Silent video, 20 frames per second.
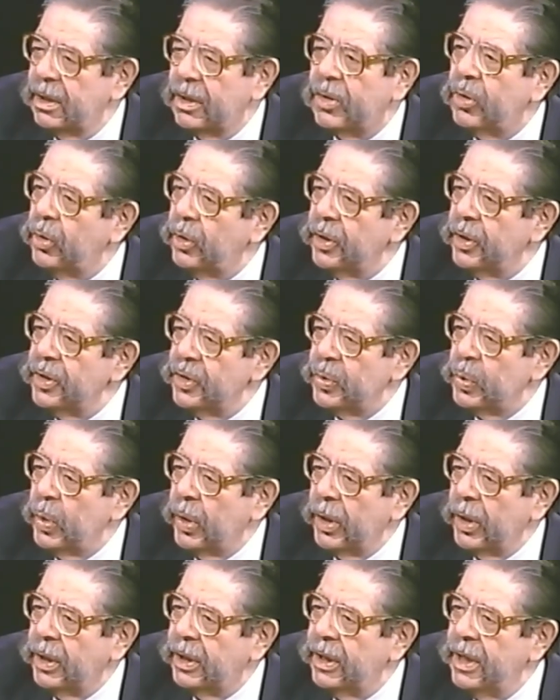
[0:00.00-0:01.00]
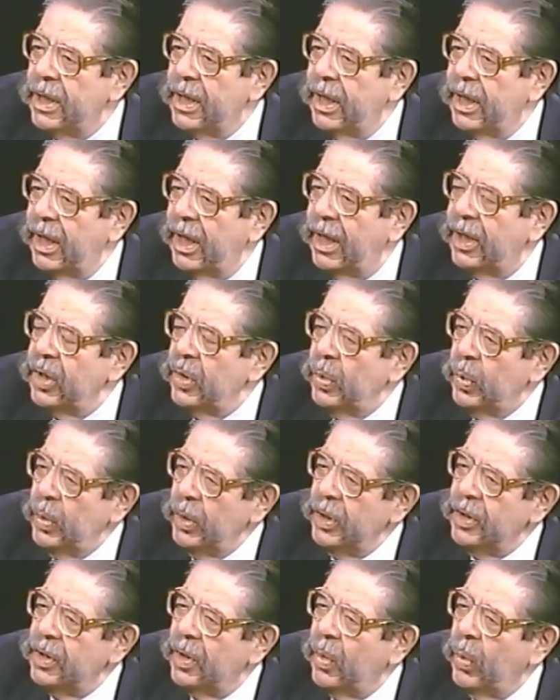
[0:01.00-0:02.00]
cornice work, and you
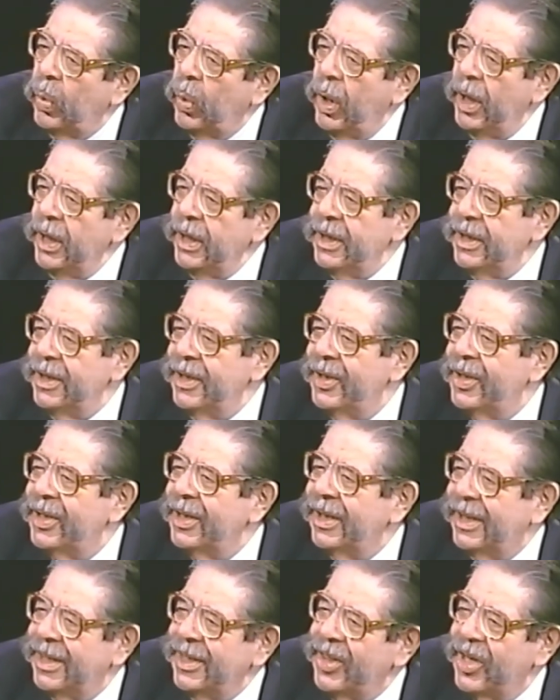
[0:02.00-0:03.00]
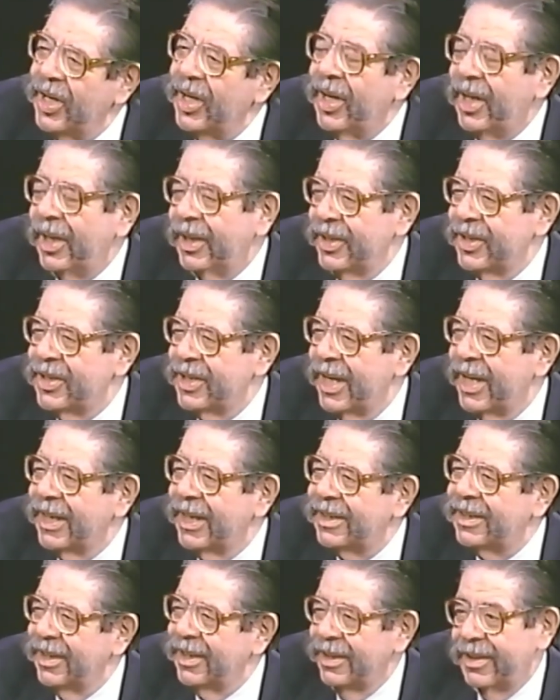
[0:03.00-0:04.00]
wonder, why did the
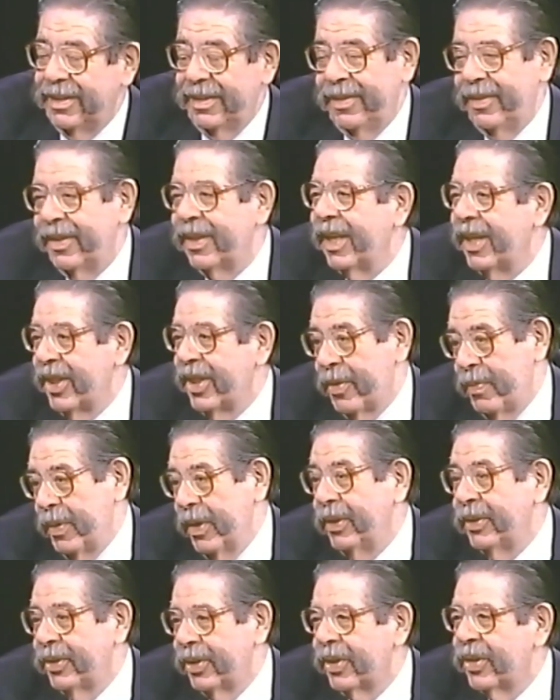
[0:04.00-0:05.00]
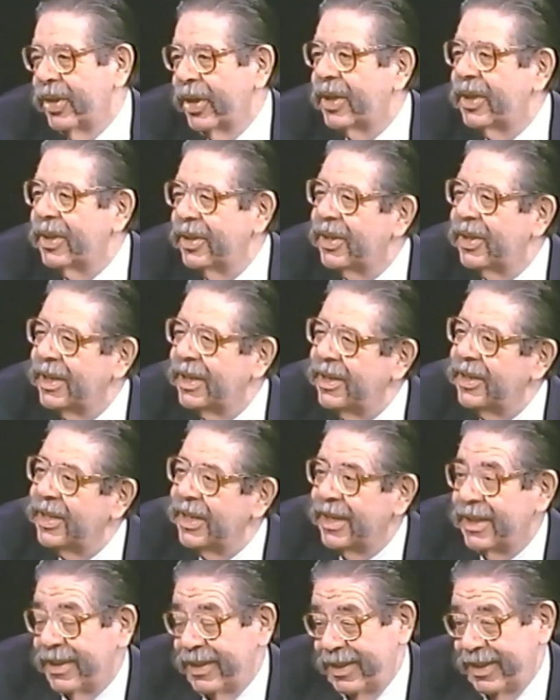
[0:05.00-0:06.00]
architect and the builder,
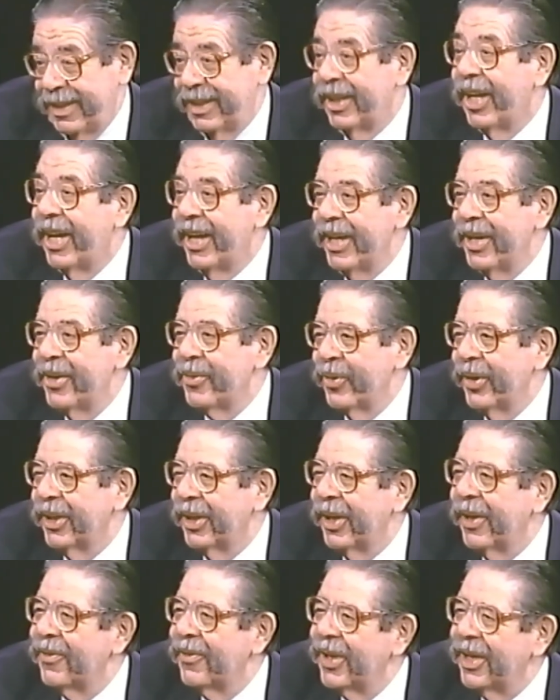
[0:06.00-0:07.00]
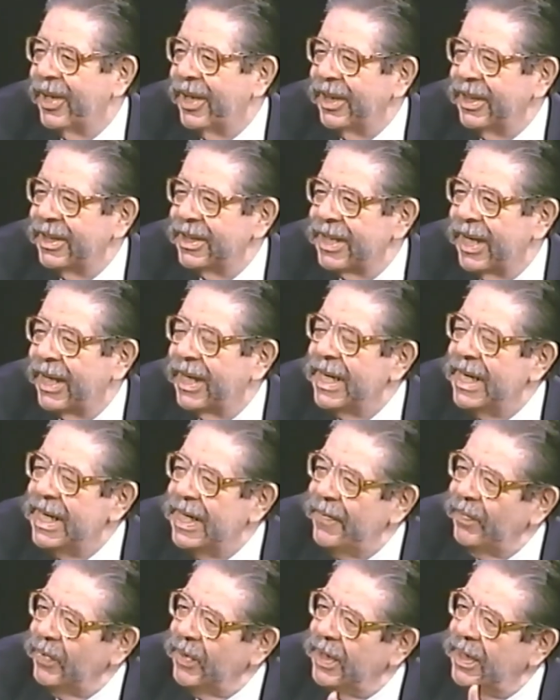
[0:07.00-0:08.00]
the client really of the architect,
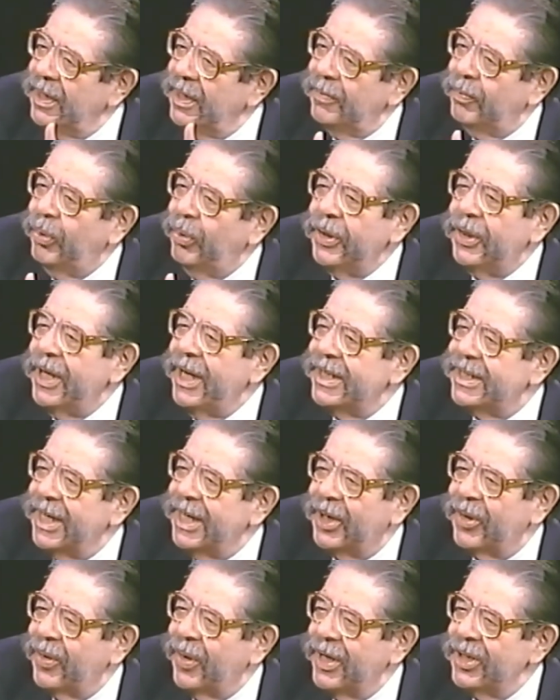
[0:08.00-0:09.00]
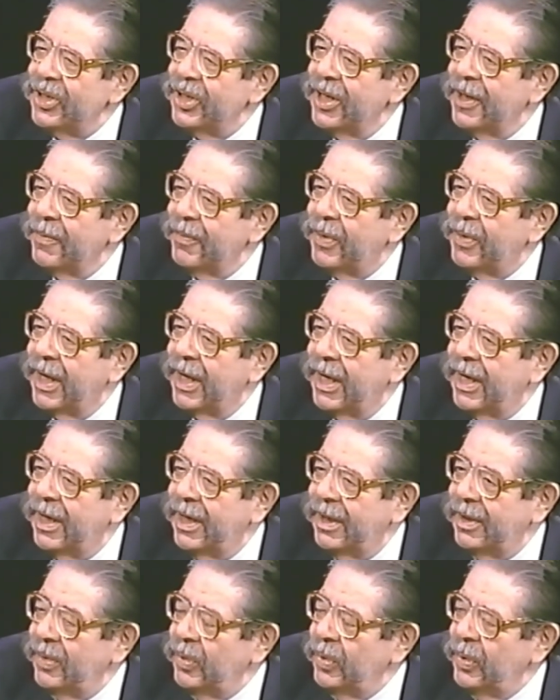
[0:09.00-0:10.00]
put that decoration up
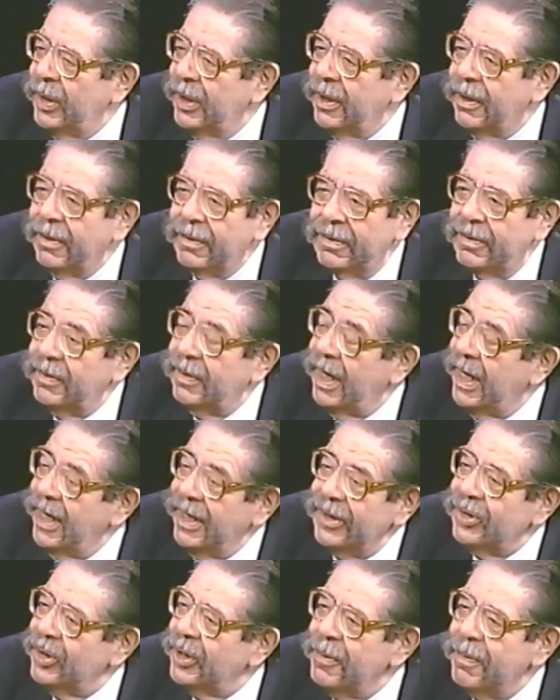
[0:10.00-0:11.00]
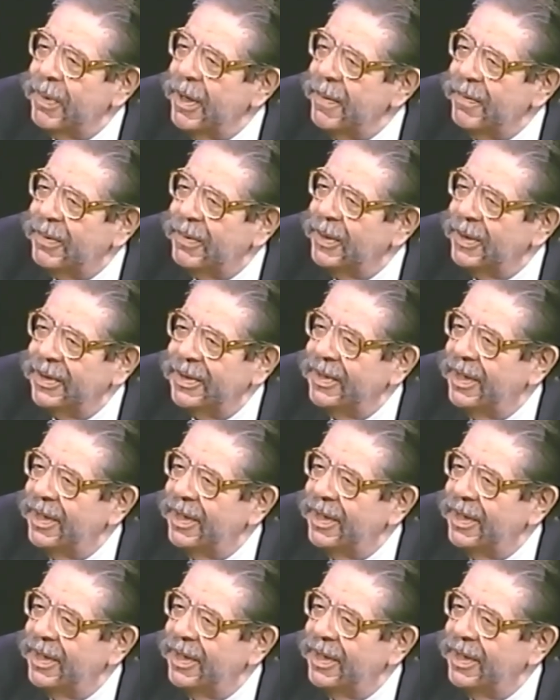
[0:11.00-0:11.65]
there where actually people